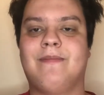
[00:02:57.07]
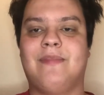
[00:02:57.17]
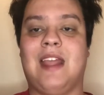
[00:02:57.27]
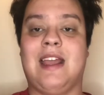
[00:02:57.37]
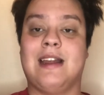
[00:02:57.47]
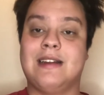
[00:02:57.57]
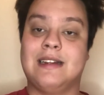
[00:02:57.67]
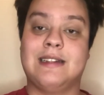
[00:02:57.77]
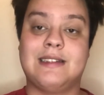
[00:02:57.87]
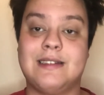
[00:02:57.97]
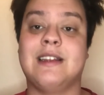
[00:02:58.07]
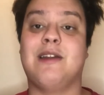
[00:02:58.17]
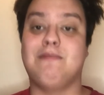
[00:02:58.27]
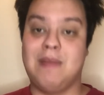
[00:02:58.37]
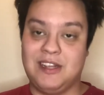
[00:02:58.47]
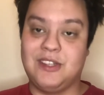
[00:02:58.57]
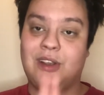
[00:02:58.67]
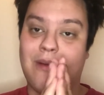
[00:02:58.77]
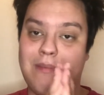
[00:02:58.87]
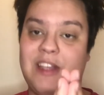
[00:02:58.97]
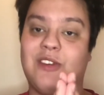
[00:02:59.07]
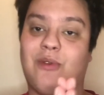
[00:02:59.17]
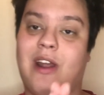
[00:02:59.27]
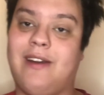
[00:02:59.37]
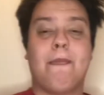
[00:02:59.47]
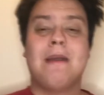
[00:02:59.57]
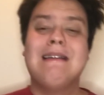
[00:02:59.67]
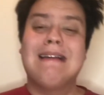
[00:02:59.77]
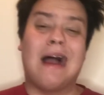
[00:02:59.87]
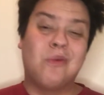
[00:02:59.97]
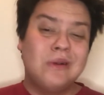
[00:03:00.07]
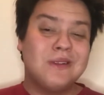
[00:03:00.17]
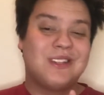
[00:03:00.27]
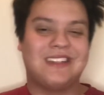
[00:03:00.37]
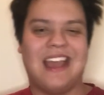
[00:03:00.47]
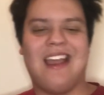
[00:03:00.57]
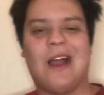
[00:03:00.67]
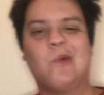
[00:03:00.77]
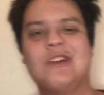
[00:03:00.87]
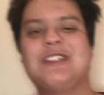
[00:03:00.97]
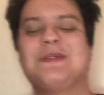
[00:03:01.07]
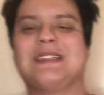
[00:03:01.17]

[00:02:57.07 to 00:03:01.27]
And it's an amazing, amazing ride. I will say, I wish there was a